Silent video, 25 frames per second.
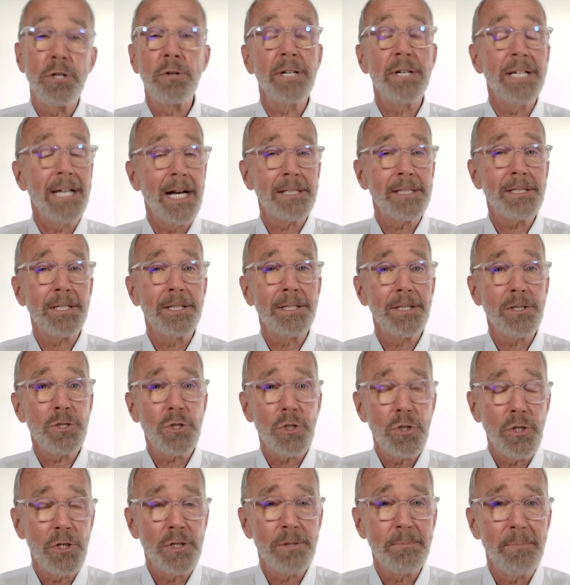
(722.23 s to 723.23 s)
Curiosity
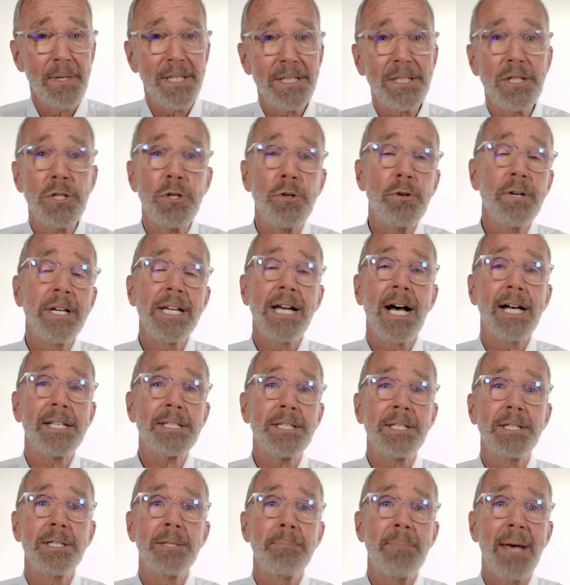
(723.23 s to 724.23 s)
is good, but
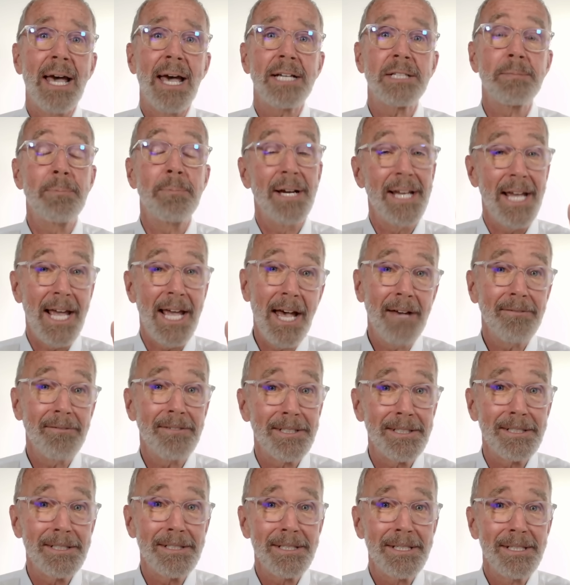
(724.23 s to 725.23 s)
curiosity backed by
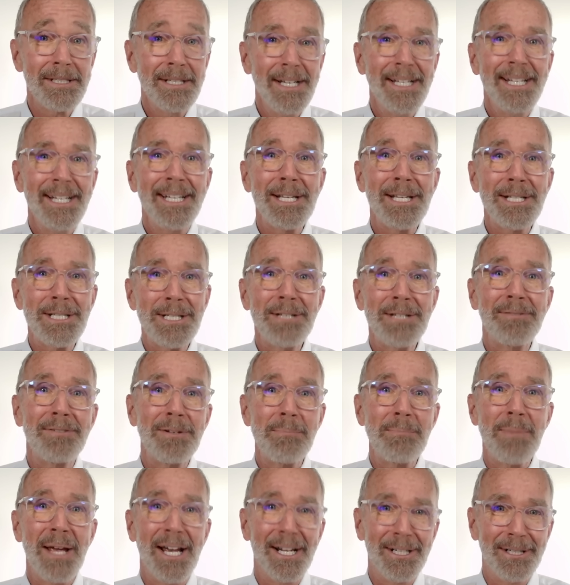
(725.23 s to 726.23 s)
evidence is
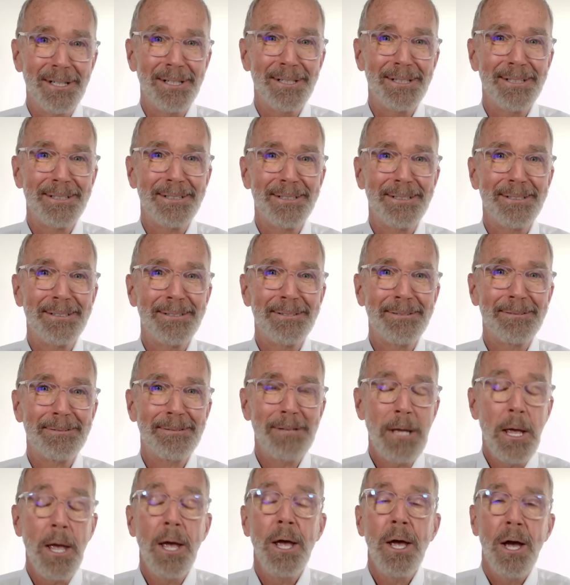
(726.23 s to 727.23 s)
even better.
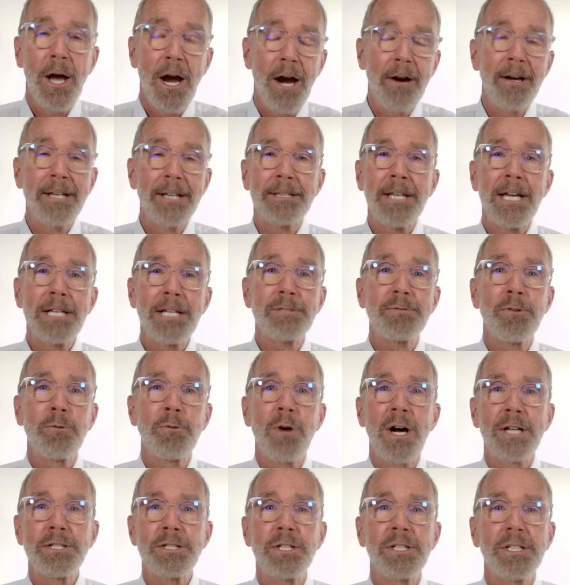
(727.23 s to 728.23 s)
All right, thanks for
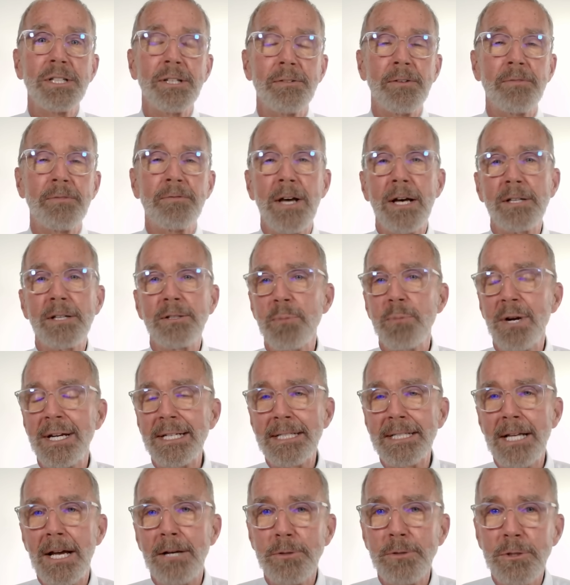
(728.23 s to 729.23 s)
watching. If you found the
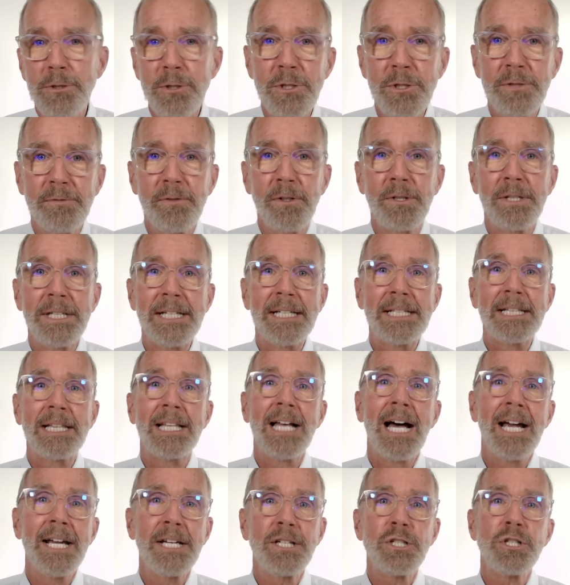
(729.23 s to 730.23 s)
breakdown useful, hit
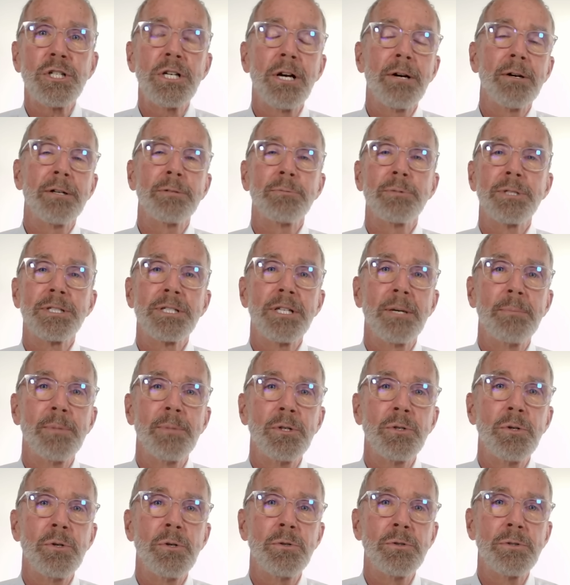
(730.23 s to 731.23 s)
like, share it with
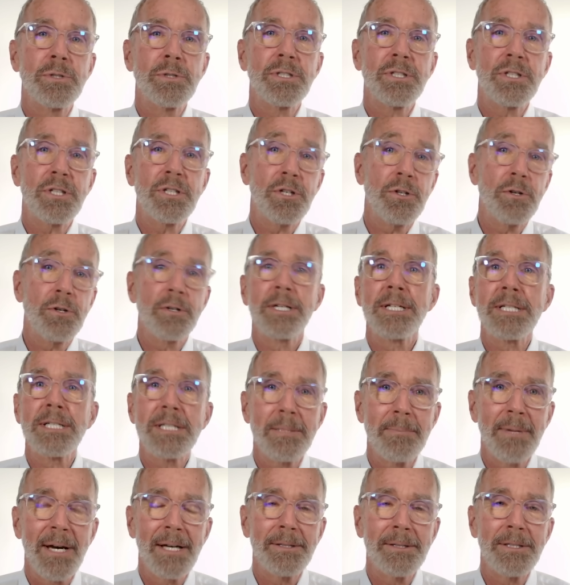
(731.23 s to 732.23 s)
someone who's
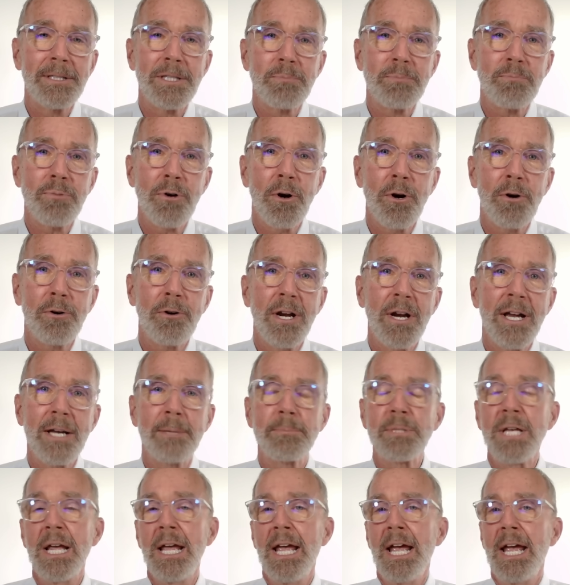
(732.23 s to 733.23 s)
curious about these
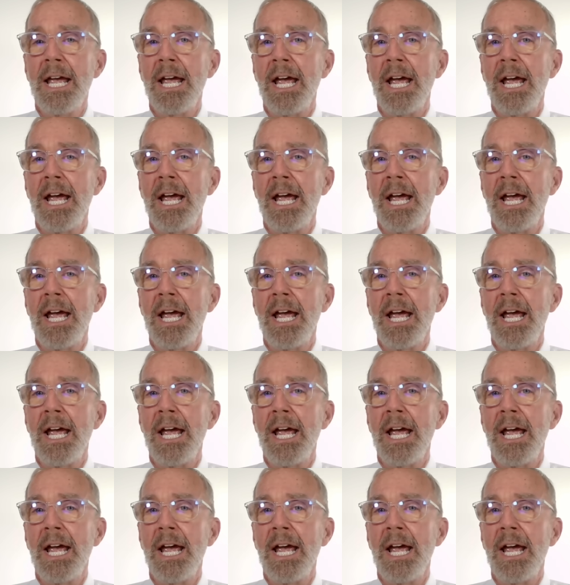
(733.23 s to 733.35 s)
programs,